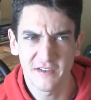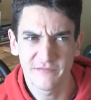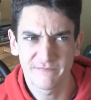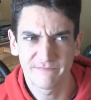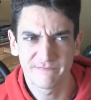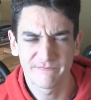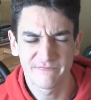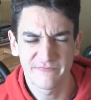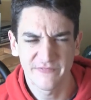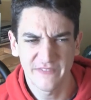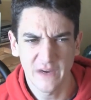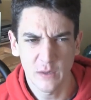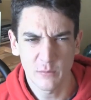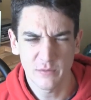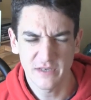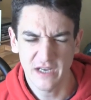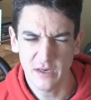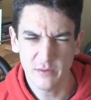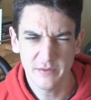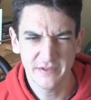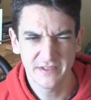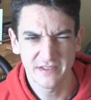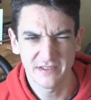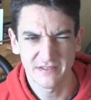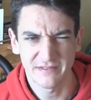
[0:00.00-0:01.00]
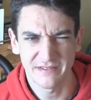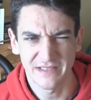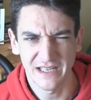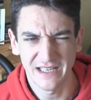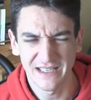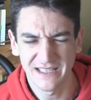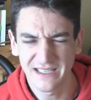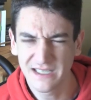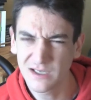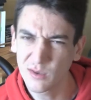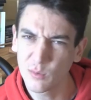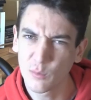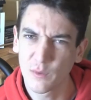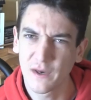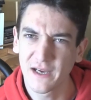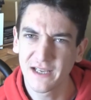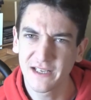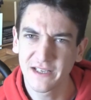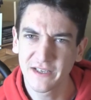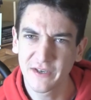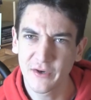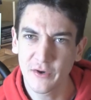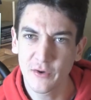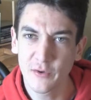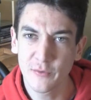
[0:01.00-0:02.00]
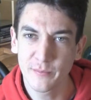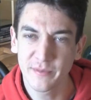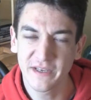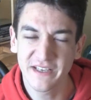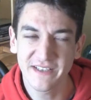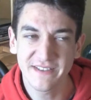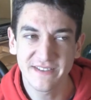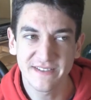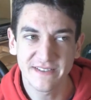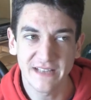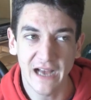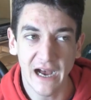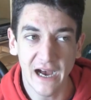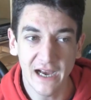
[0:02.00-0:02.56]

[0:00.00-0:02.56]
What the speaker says: I found out a little while ago because